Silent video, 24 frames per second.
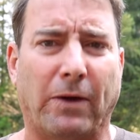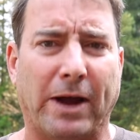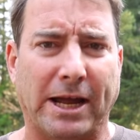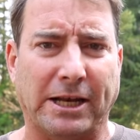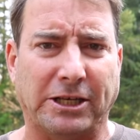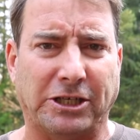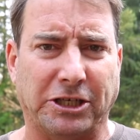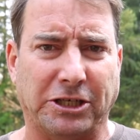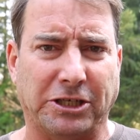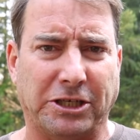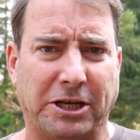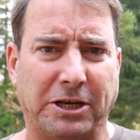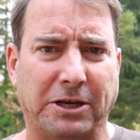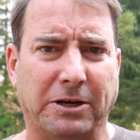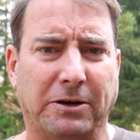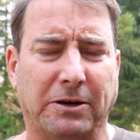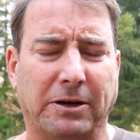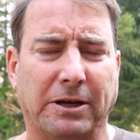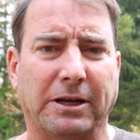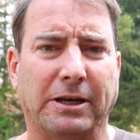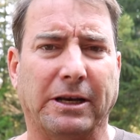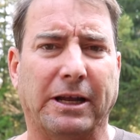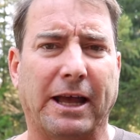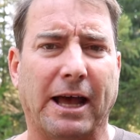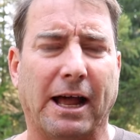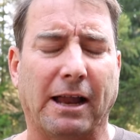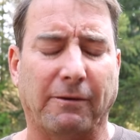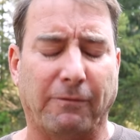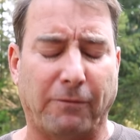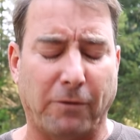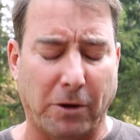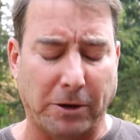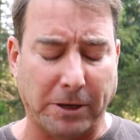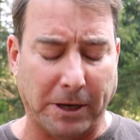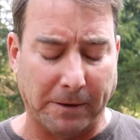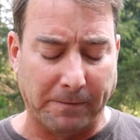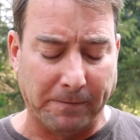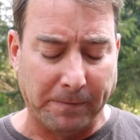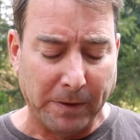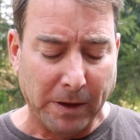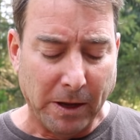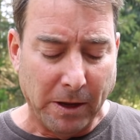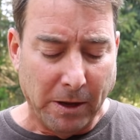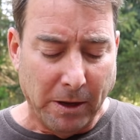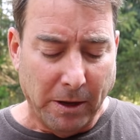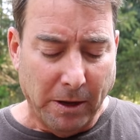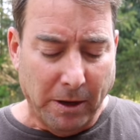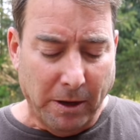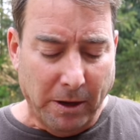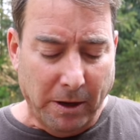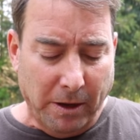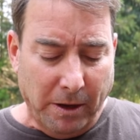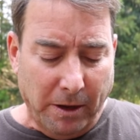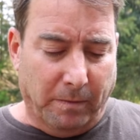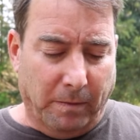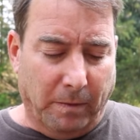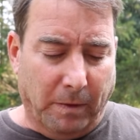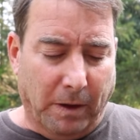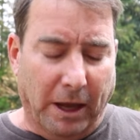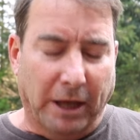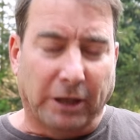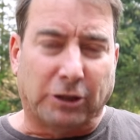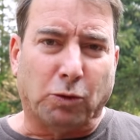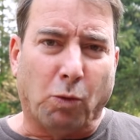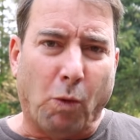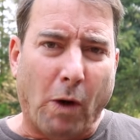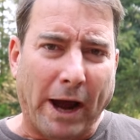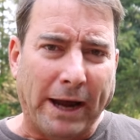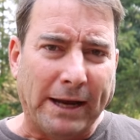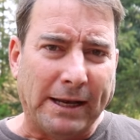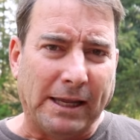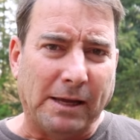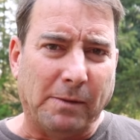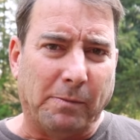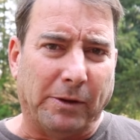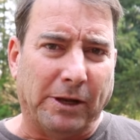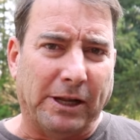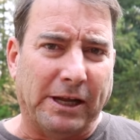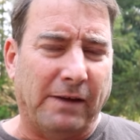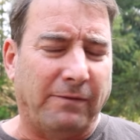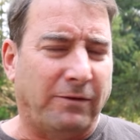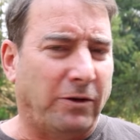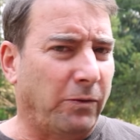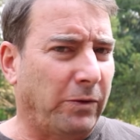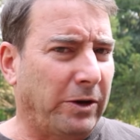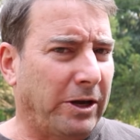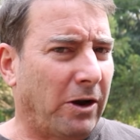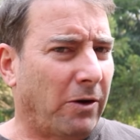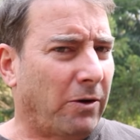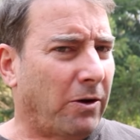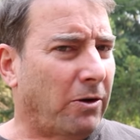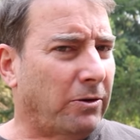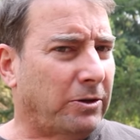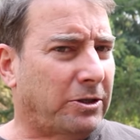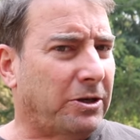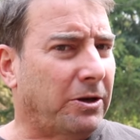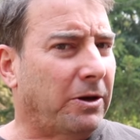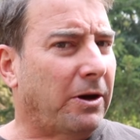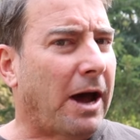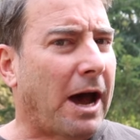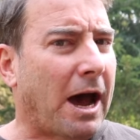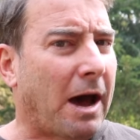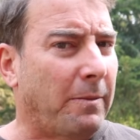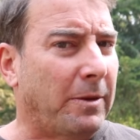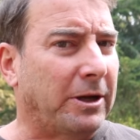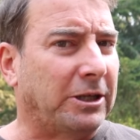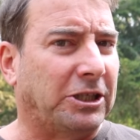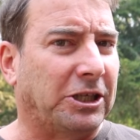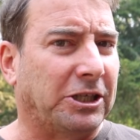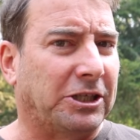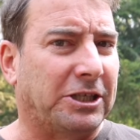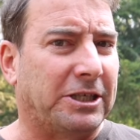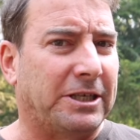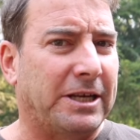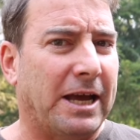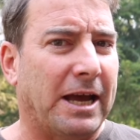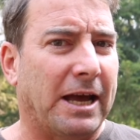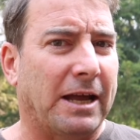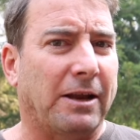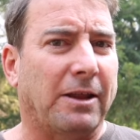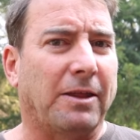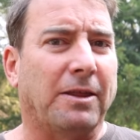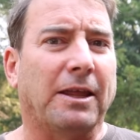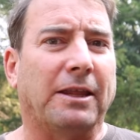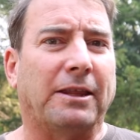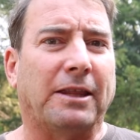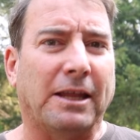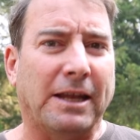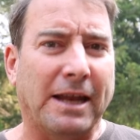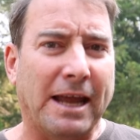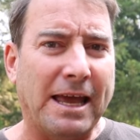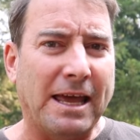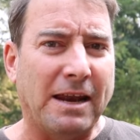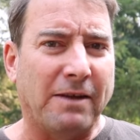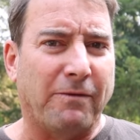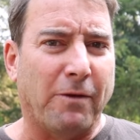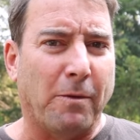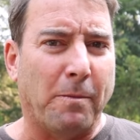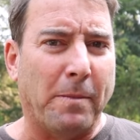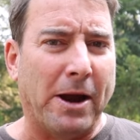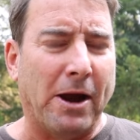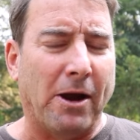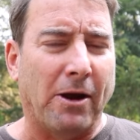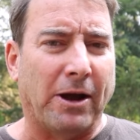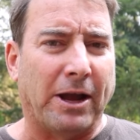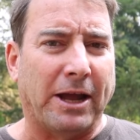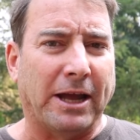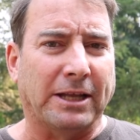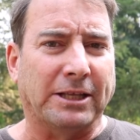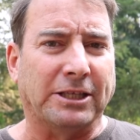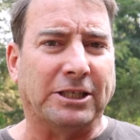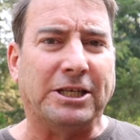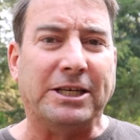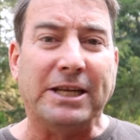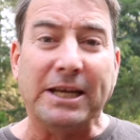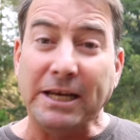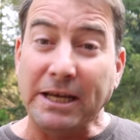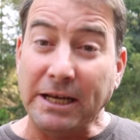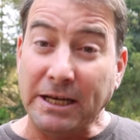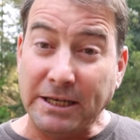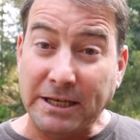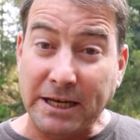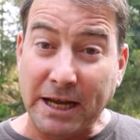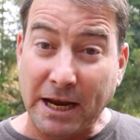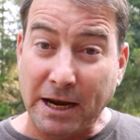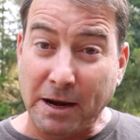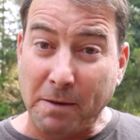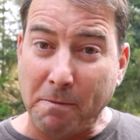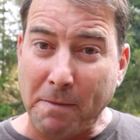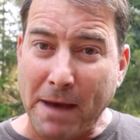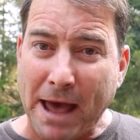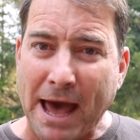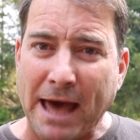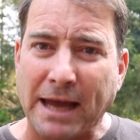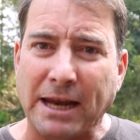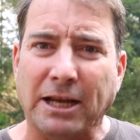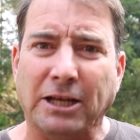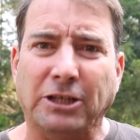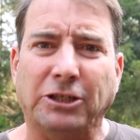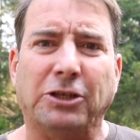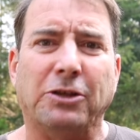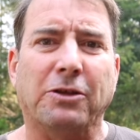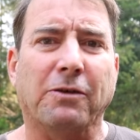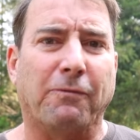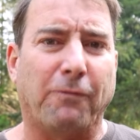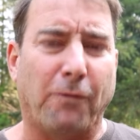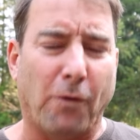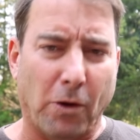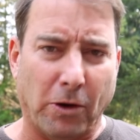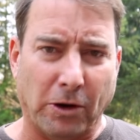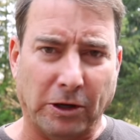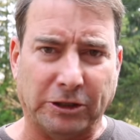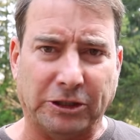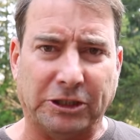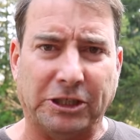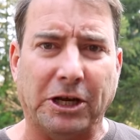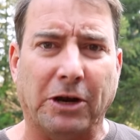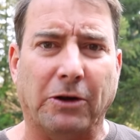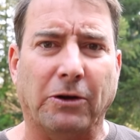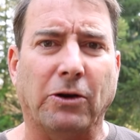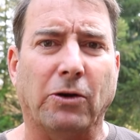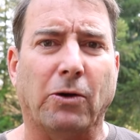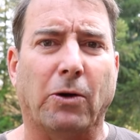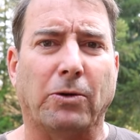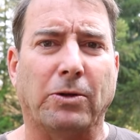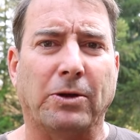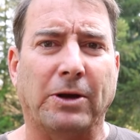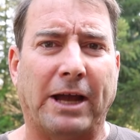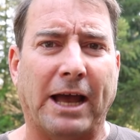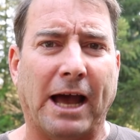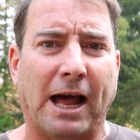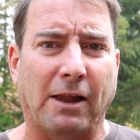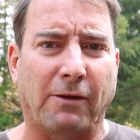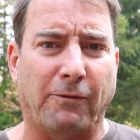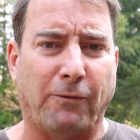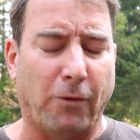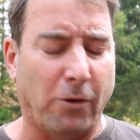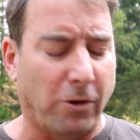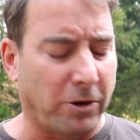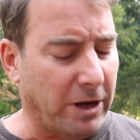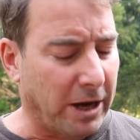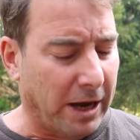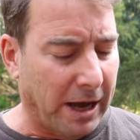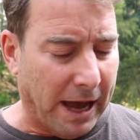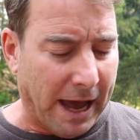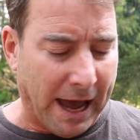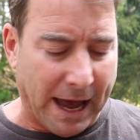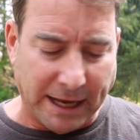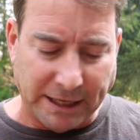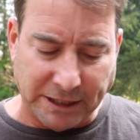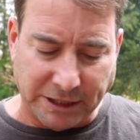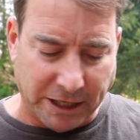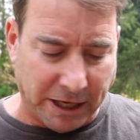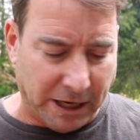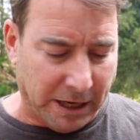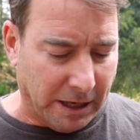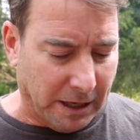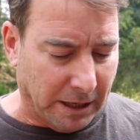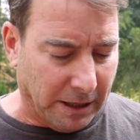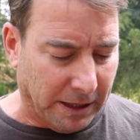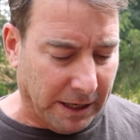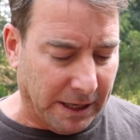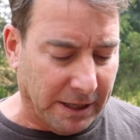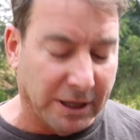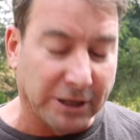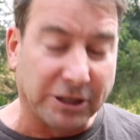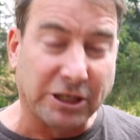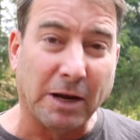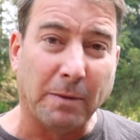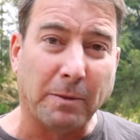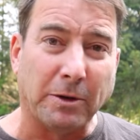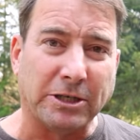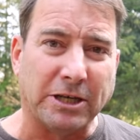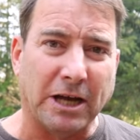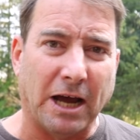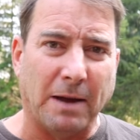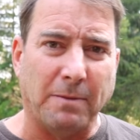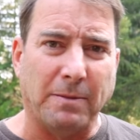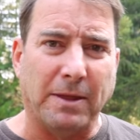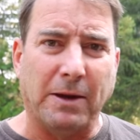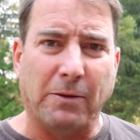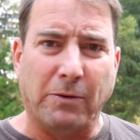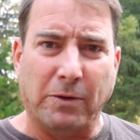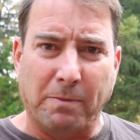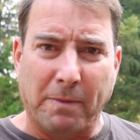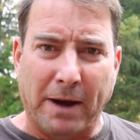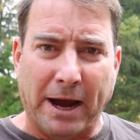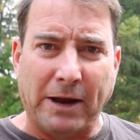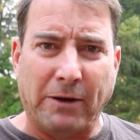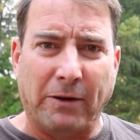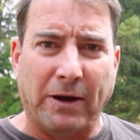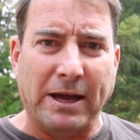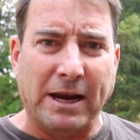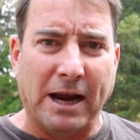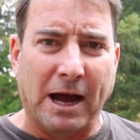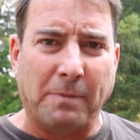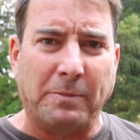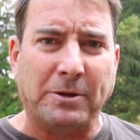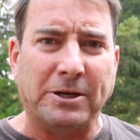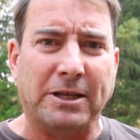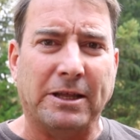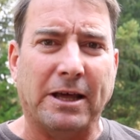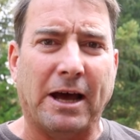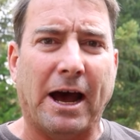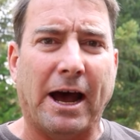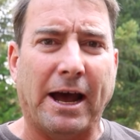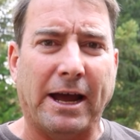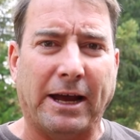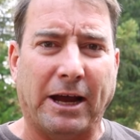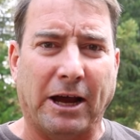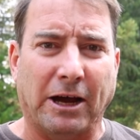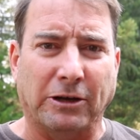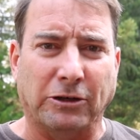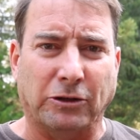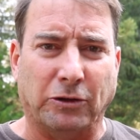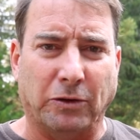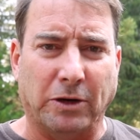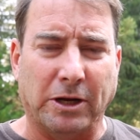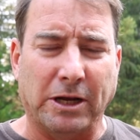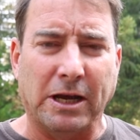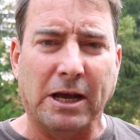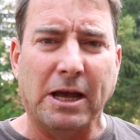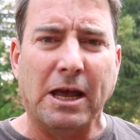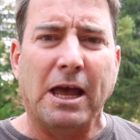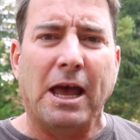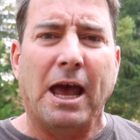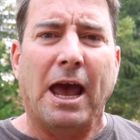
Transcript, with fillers: ranches here in California. It's widely believed, and we don't know to how much extent, that the Native Americans did tend to manage the forests here in Northern California as uh, in the summertime they would migrate up into the high country,